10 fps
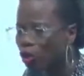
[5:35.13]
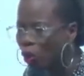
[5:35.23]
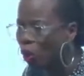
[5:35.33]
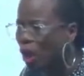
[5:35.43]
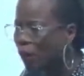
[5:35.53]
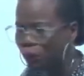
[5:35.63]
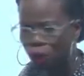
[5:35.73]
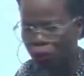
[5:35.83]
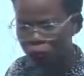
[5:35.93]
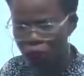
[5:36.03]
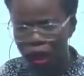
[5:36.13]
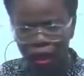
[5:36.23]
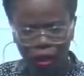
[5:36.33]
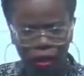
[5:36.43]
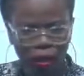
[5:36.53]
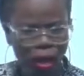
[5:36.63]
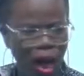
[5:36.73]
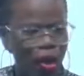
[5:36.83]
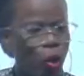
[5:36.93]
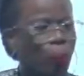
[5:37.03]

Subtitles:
you if you're free. Are you